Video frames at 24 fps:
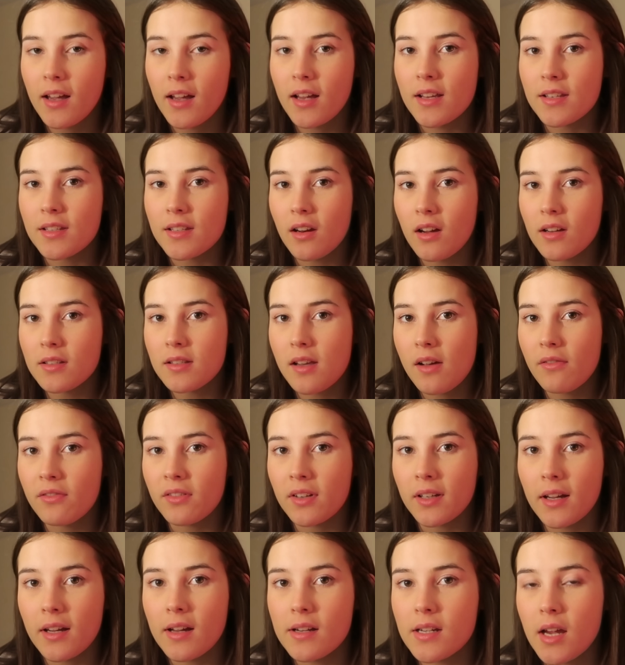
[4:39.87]
it's nice
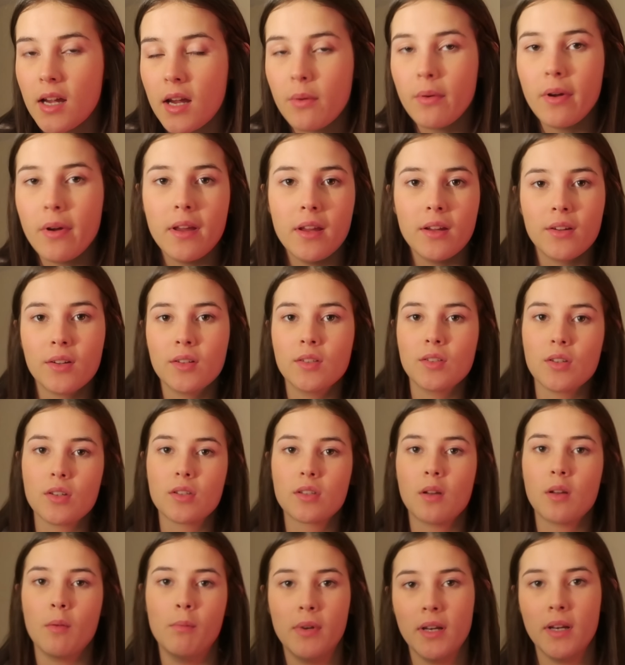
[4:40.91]
having a day where you can
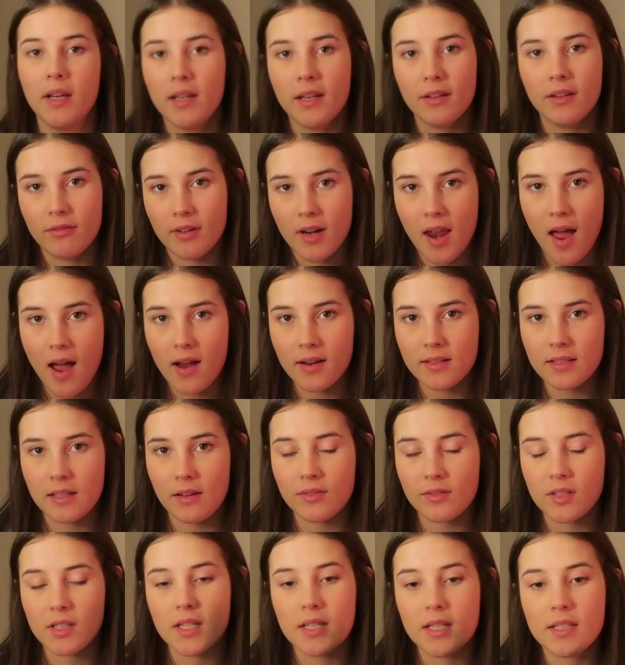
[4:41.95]
just completely relax
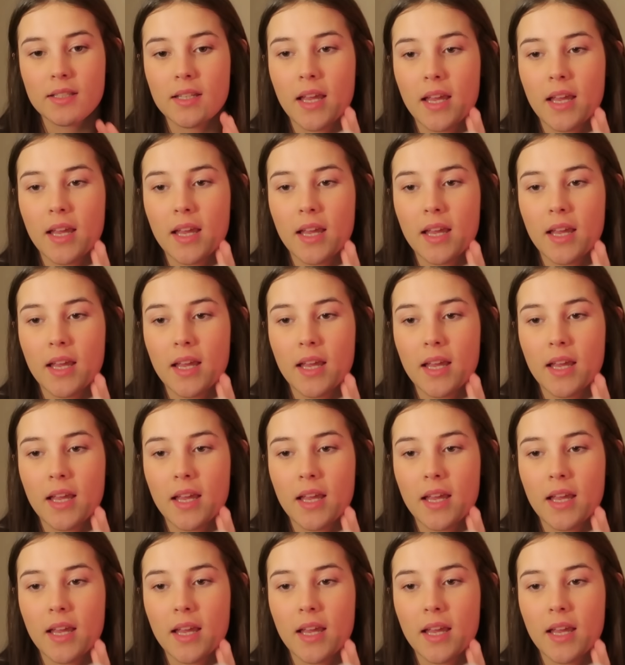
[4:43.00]
after this